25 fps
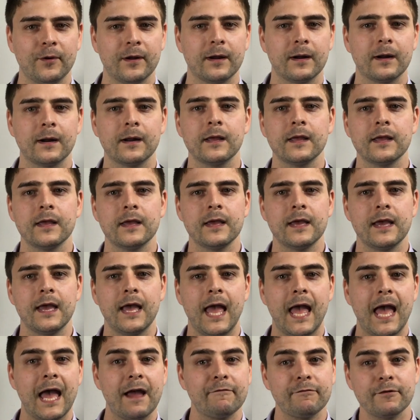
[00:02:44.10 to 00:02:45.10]
where
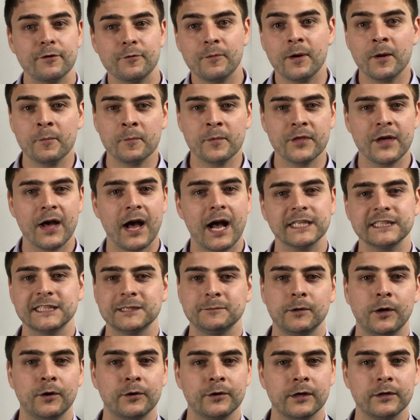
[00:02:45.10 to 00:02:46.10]
everyone with
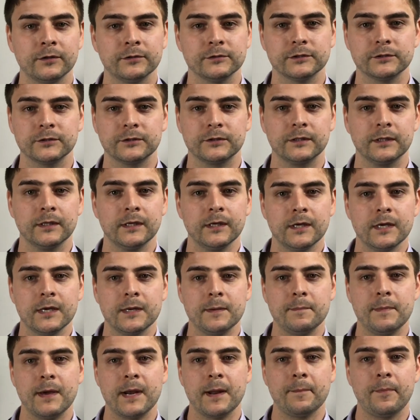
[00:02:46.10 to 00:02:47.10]
Hashimoto's or
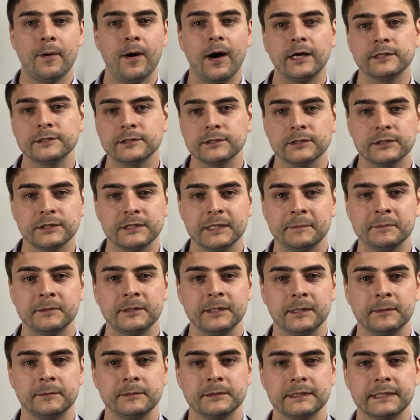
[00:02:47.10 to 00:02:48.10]
menopausal
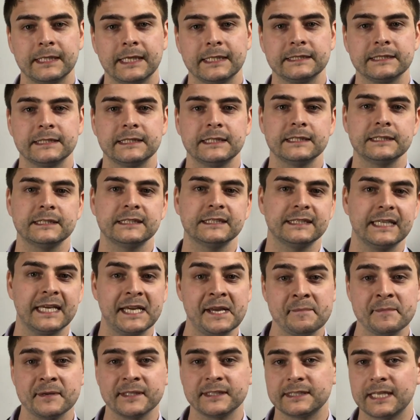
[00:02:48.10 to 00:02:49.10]
symptoms gets the
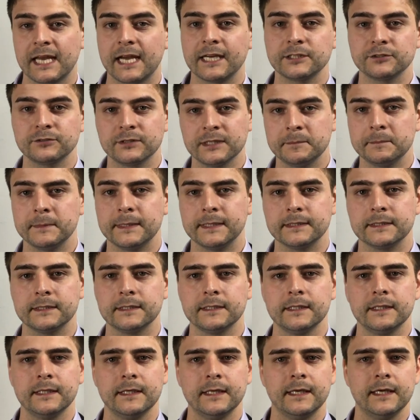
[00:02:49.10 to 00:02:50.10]
same exact treatment.
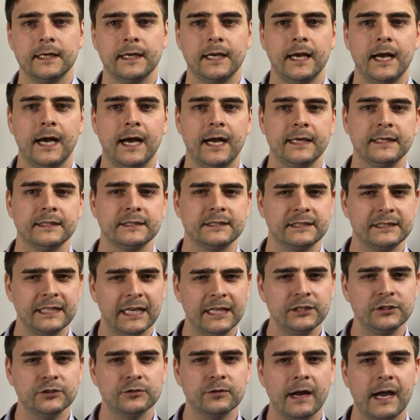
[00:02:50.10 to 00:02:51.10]
I
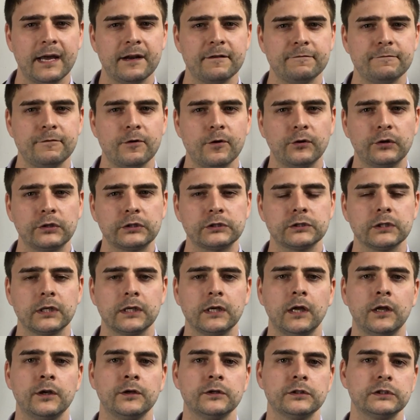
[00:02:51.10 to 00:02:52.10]
instead try to focus
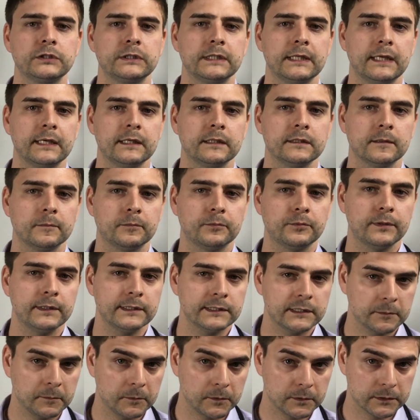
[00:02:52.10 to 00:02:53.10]
on understanding the
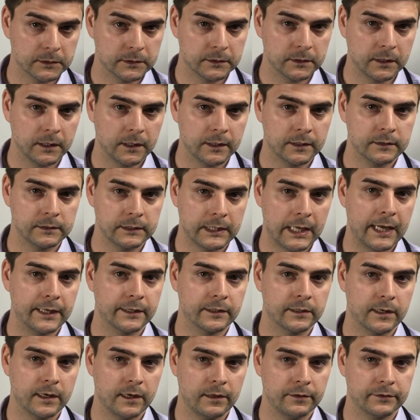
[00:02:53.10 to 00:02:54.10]
principles
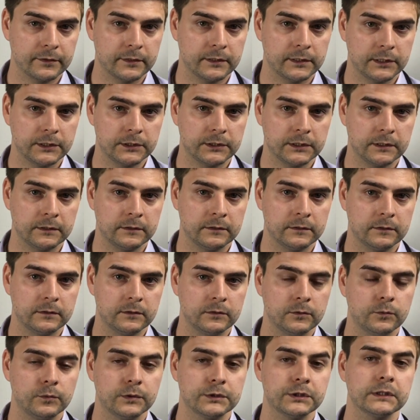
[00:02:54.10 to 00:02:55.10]
underlying your health condition,
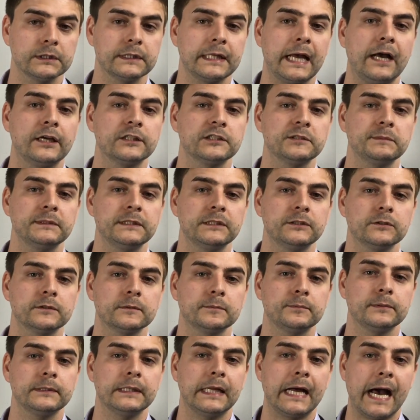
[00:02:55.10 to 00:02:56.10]
which allows me to
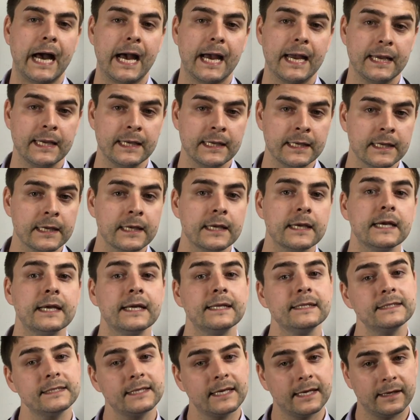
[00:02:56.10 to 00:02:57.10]
apply
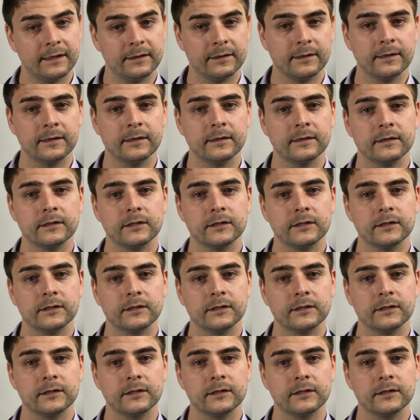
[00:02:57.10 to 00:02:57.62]
and tailor